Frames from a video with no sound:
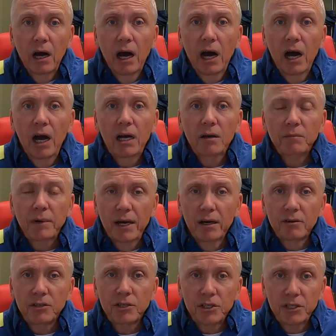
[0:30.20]
I am now
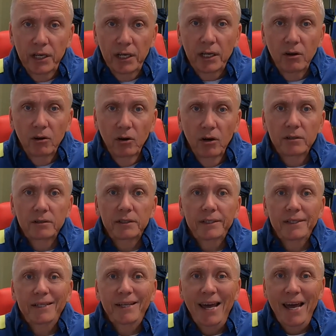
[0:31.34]
sitting on
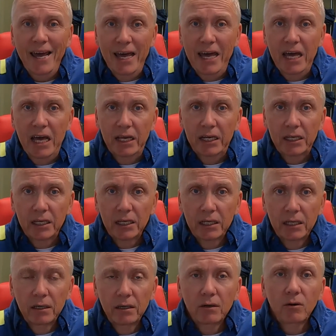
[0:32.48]
10
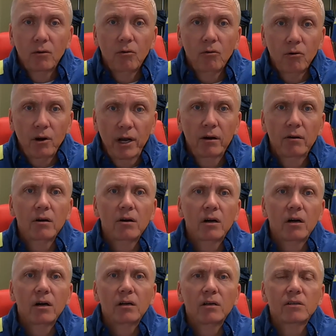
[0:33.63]
rail
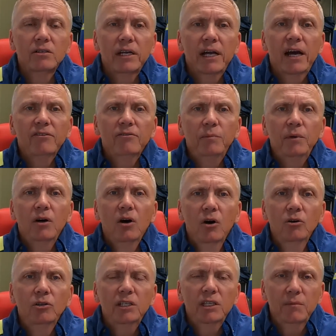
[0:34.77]
cars that have to be
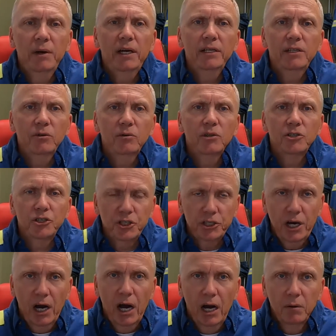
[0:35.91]
OTMA to a
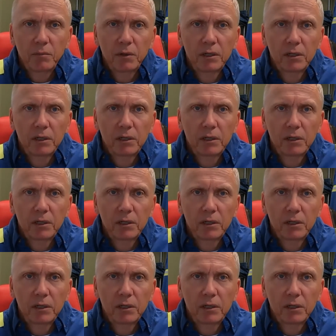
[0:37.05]
shop.